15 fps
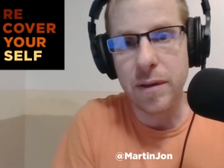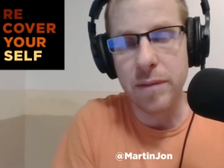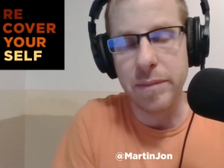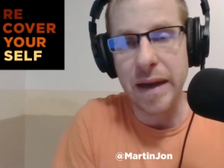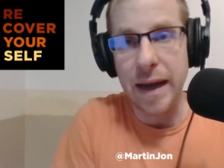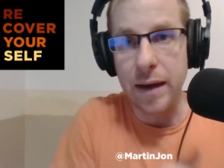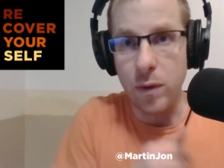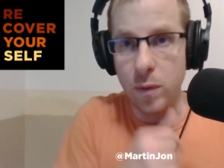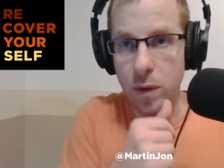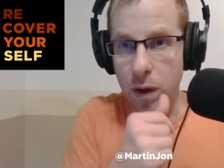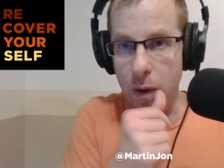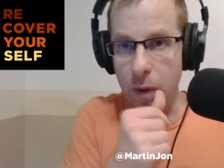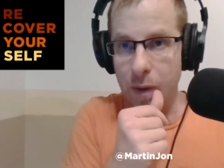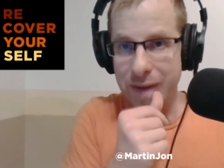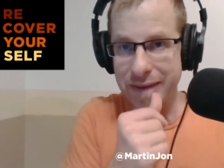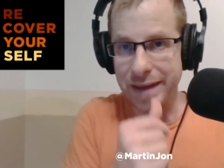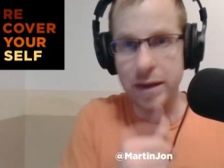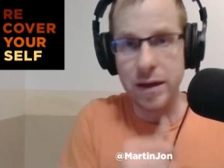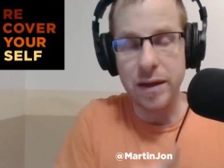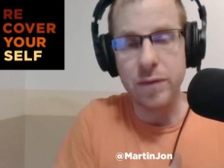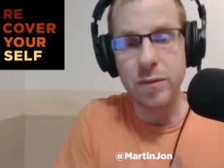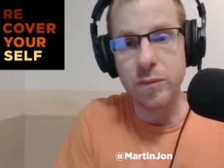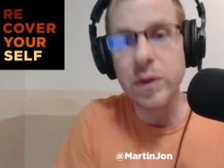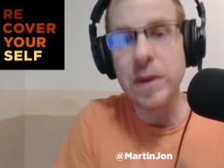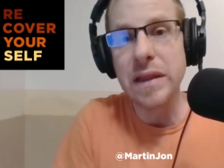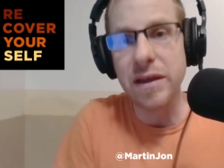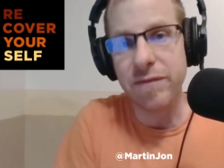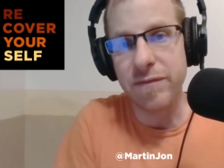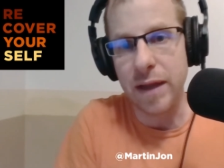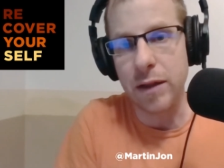I mean, I don't know, because I don't
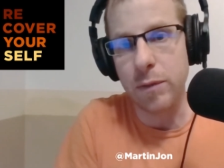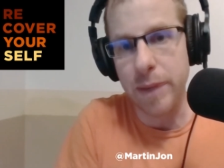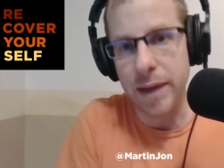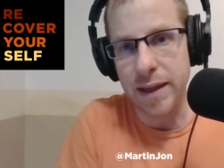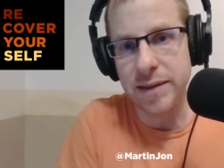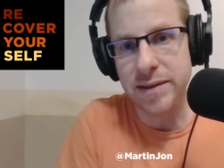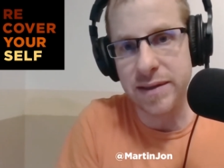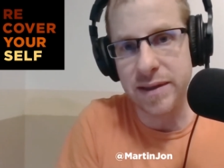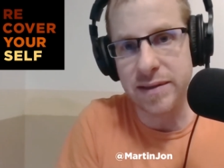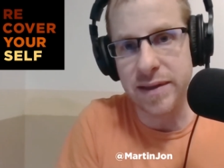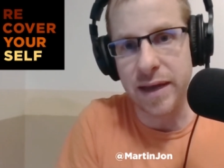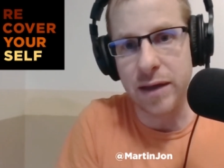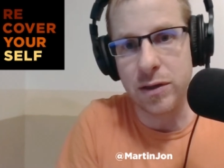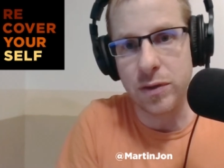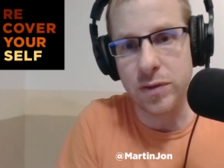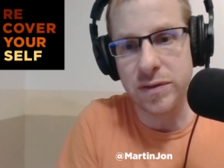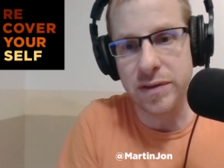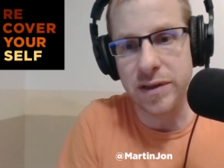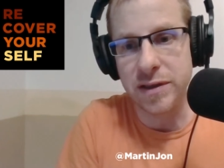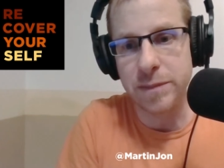really follow politics that closely,